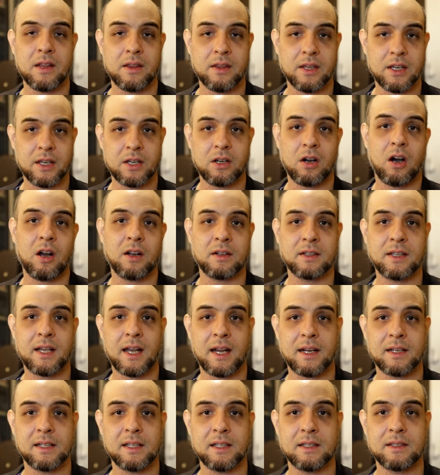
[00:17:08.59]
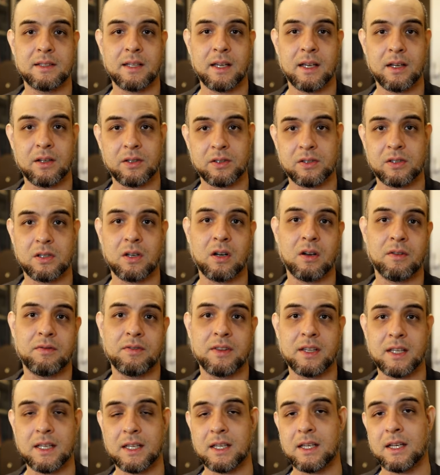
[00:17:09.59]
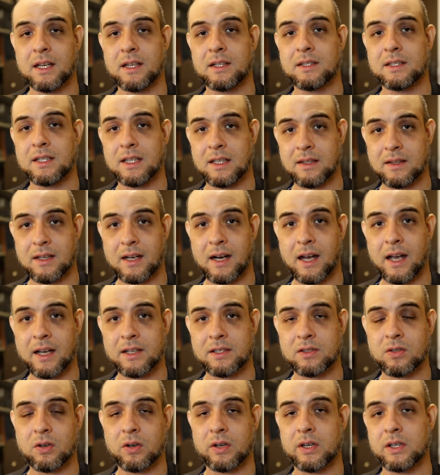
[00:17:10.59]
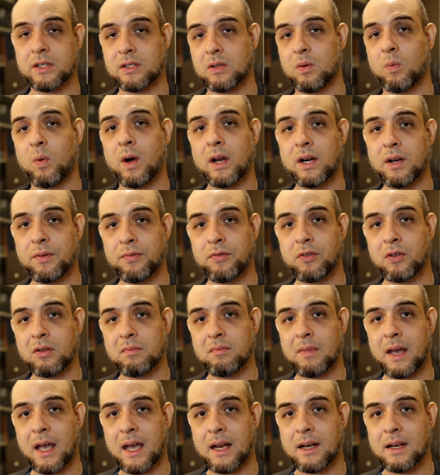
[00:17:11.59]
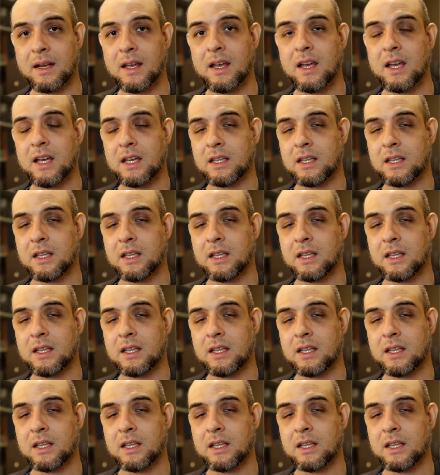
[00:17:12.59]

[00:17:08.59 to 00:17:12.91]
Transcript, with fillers: the contact details of the ENT that I saw. He's a wonderful man.